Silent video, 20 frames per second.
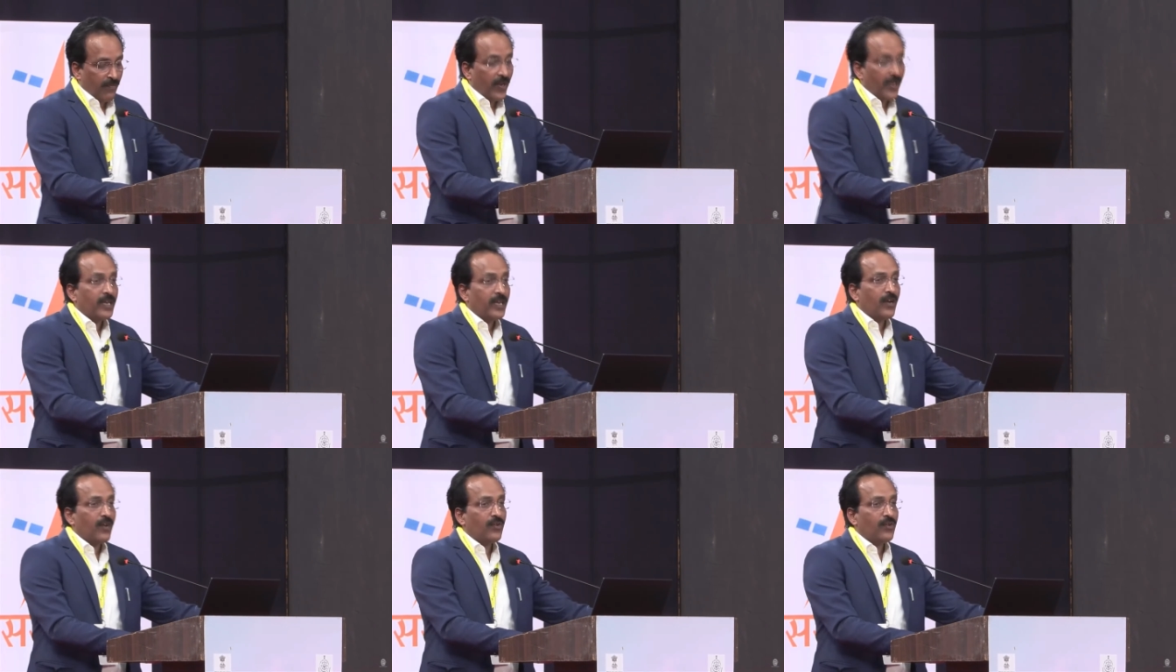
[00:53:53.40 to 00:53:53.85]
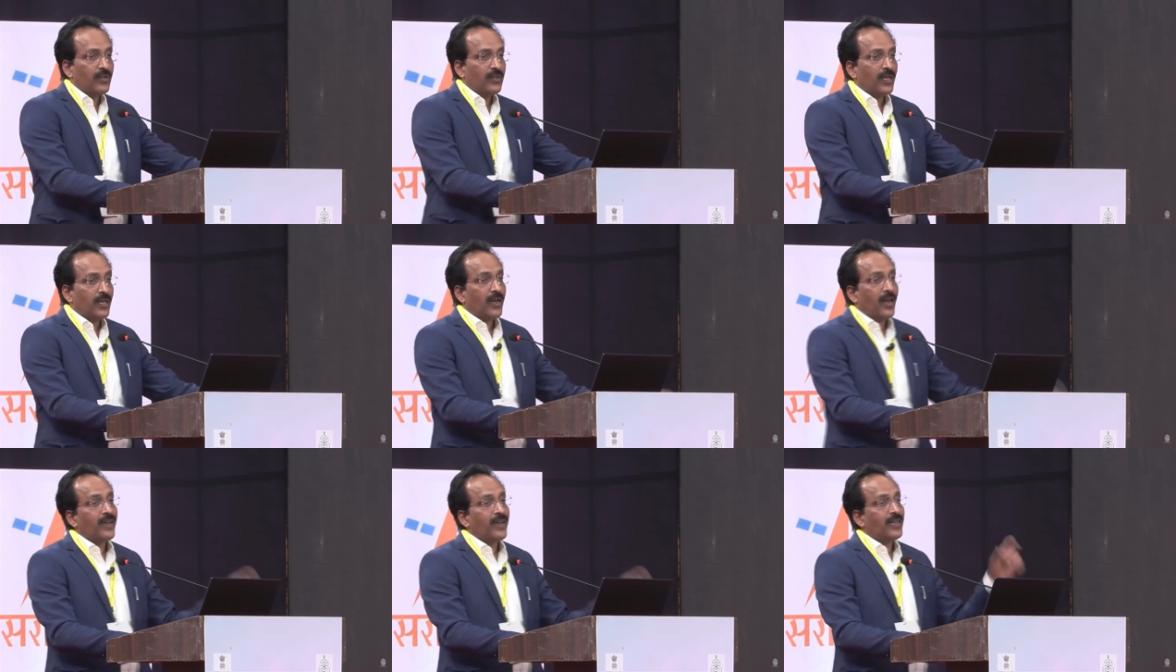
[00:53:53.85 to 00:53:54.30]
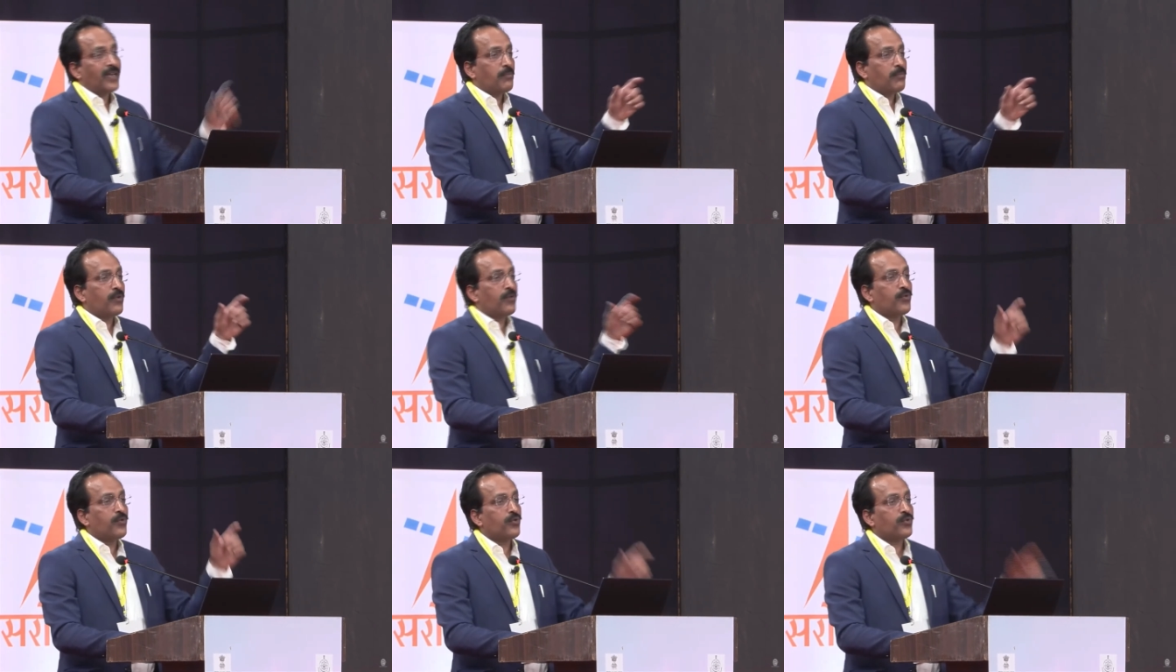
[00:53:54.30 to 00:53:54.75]
find out the right
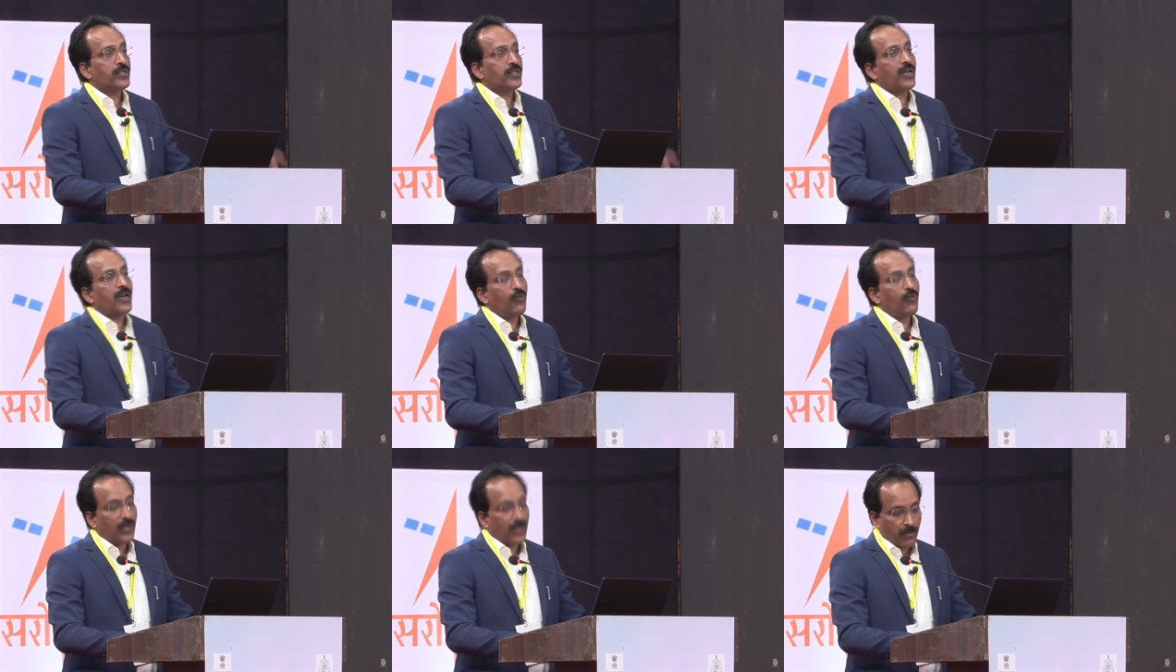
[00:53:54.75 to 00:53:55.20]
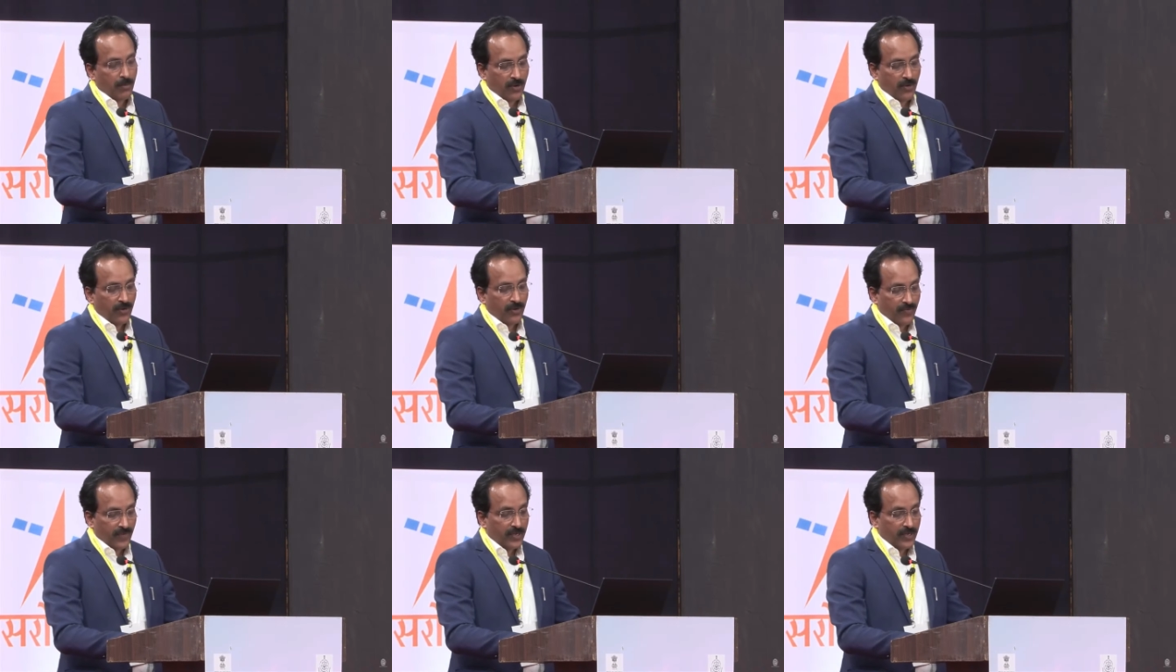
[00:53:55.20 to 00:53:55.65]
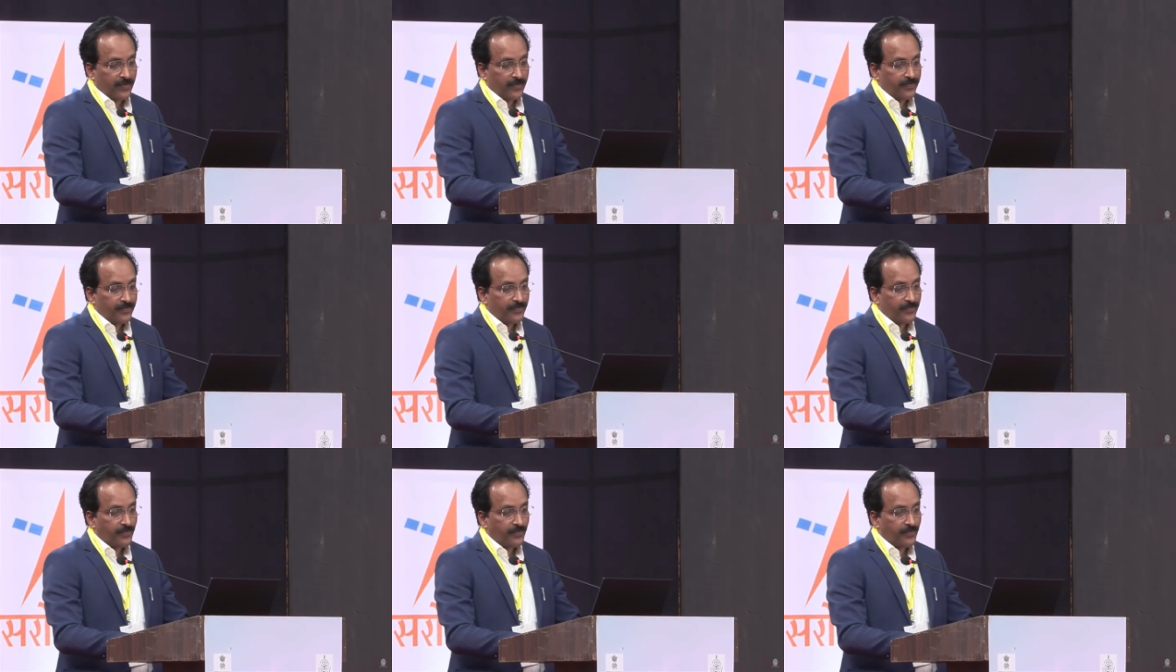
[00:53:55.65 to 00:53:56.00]
type of use and outcome out of it.